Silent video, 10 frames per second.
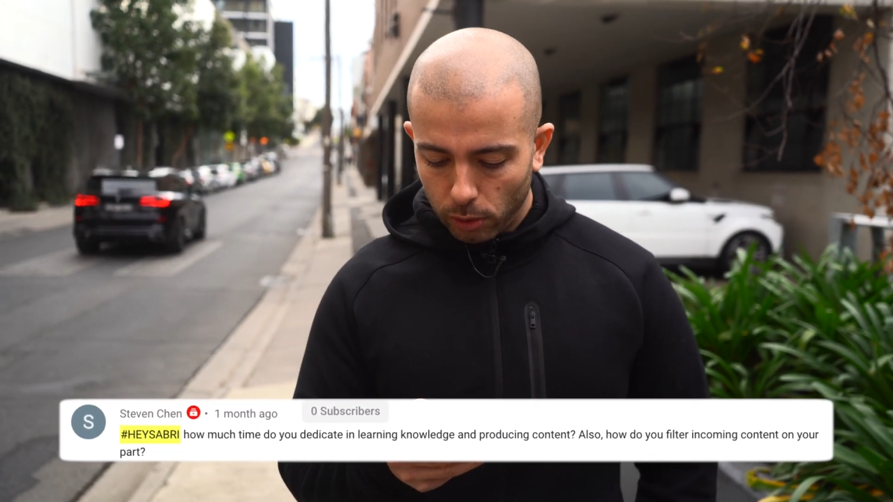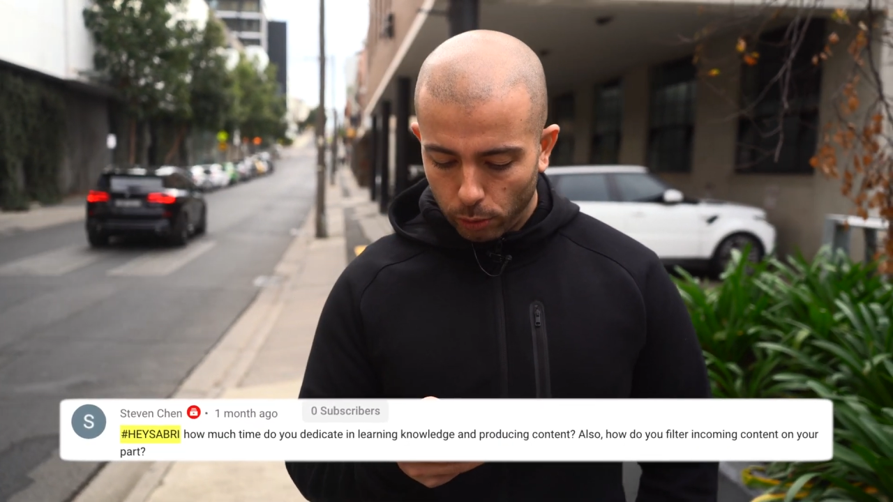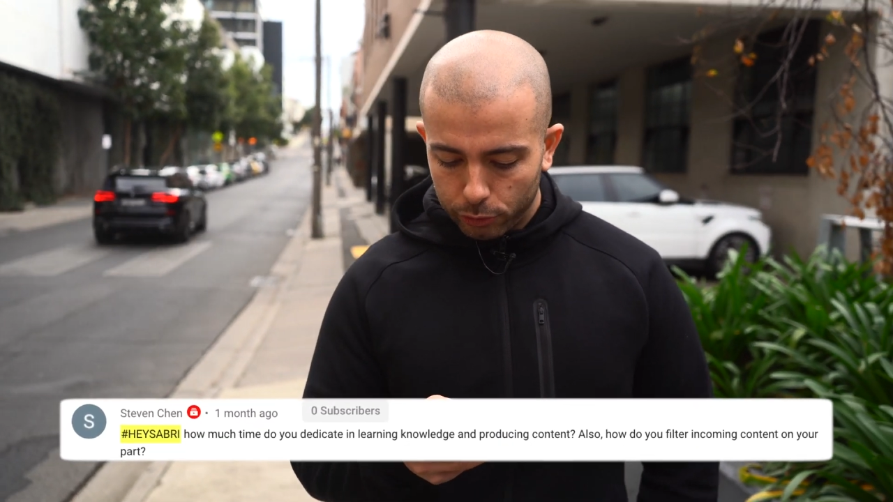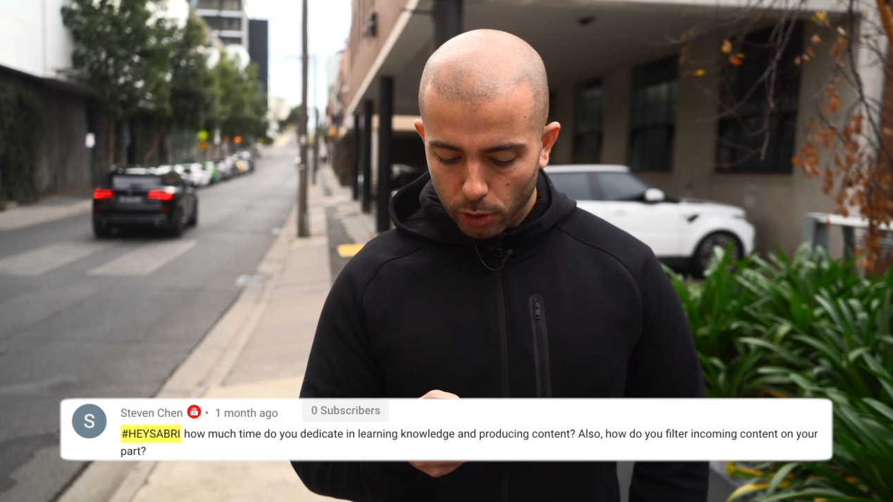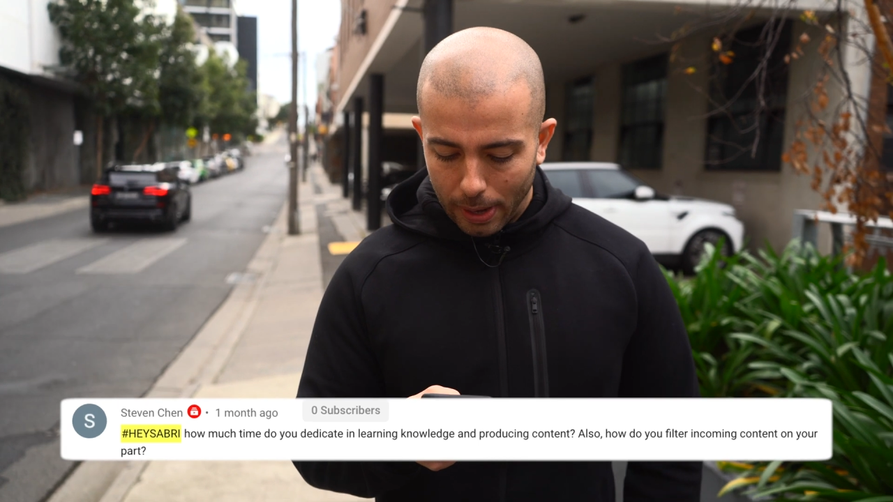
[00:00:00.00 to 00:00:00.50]

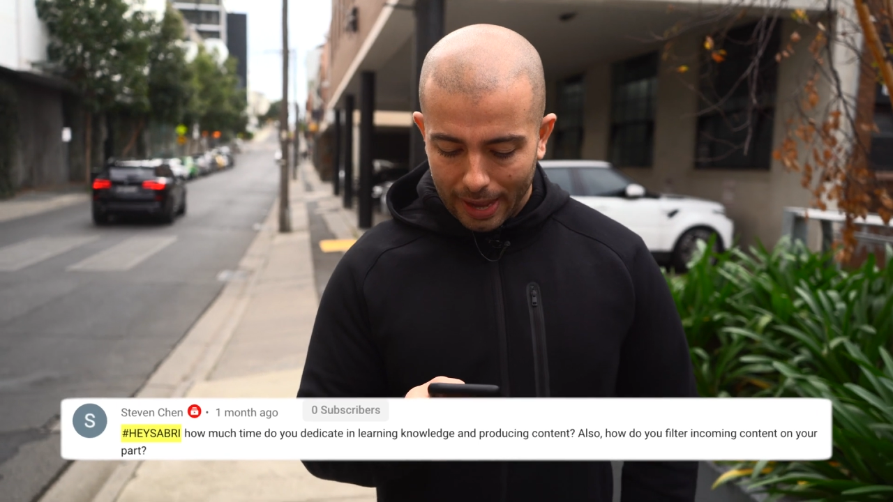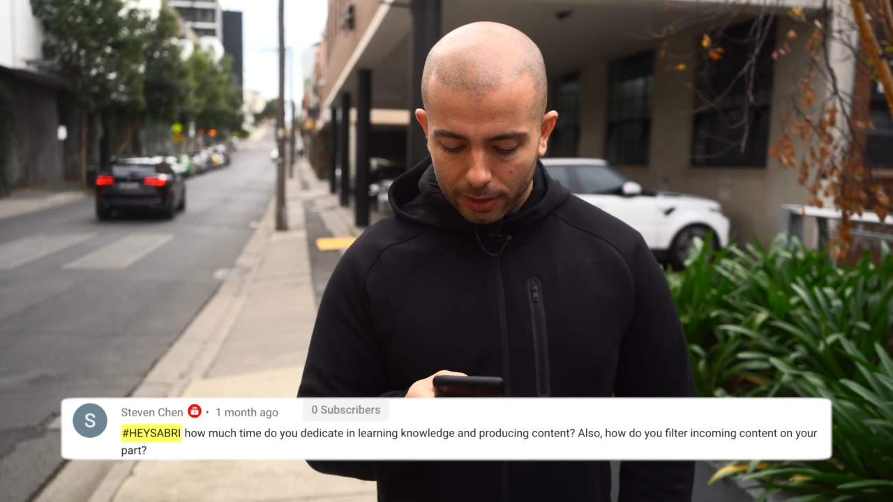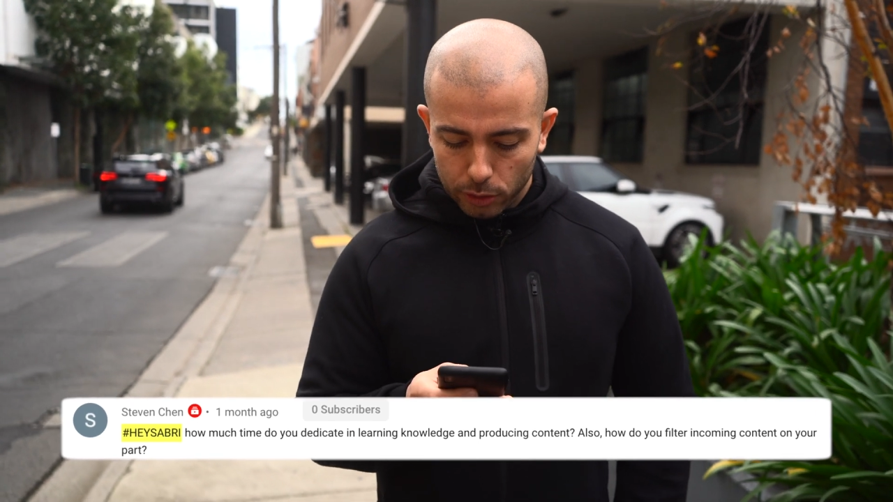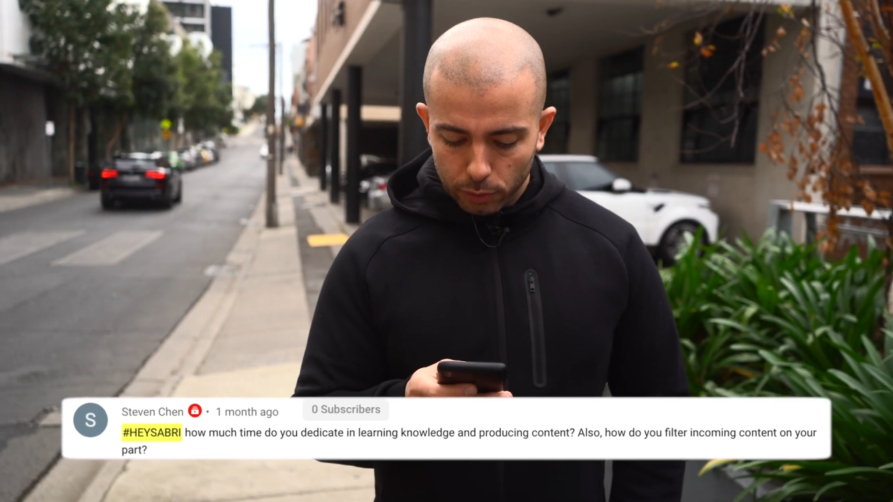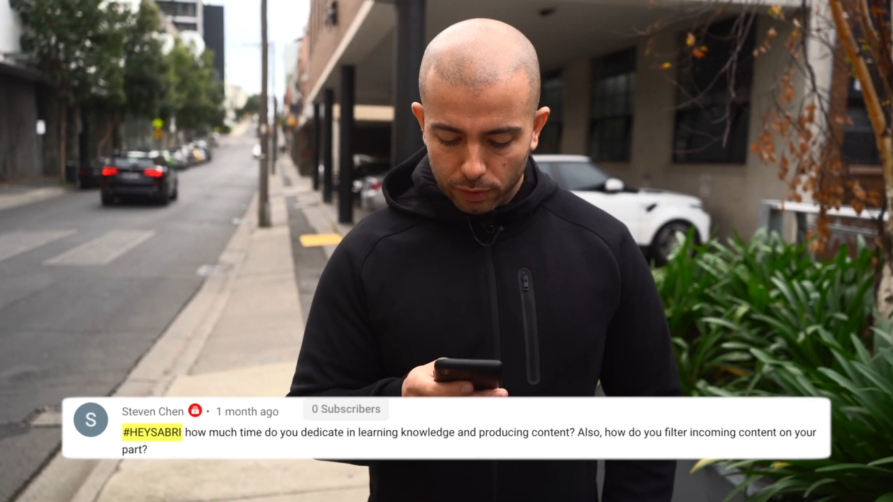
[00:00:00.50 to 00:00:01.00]
Also, how
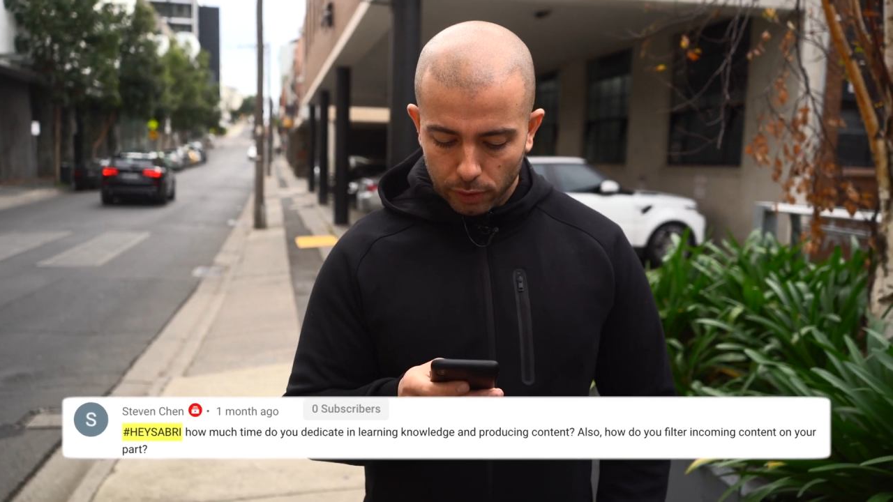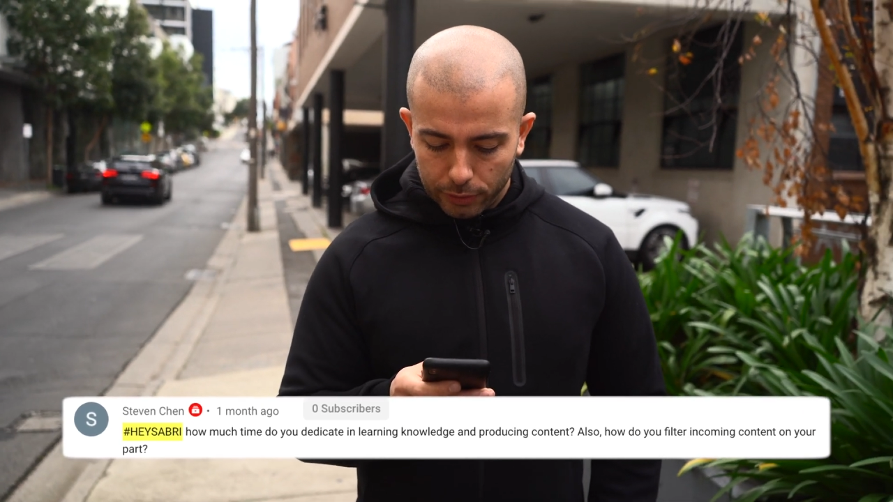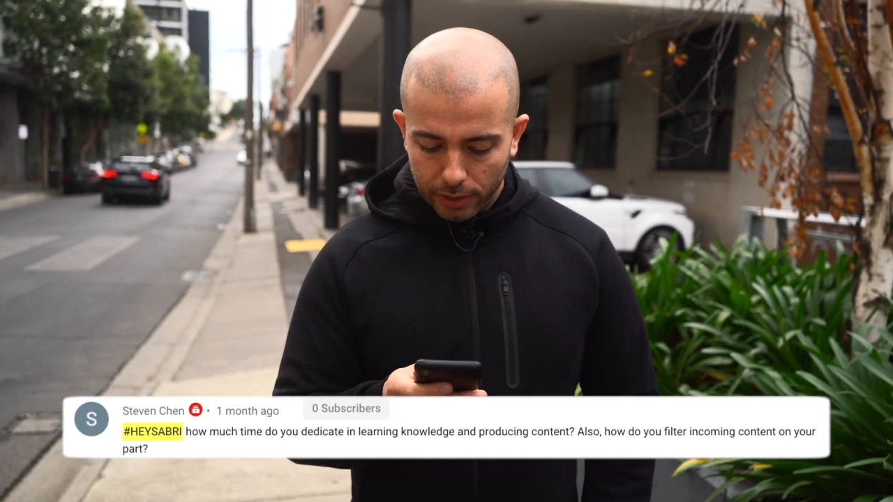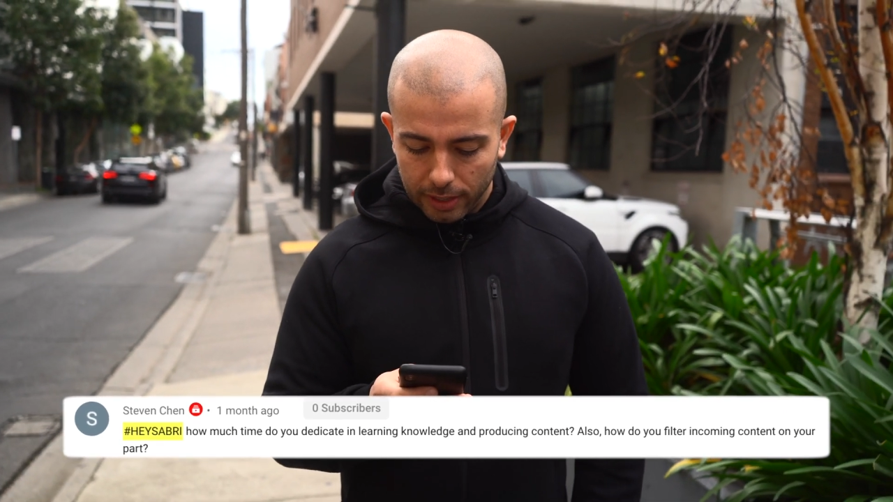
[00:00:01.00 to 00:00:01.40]
do you filter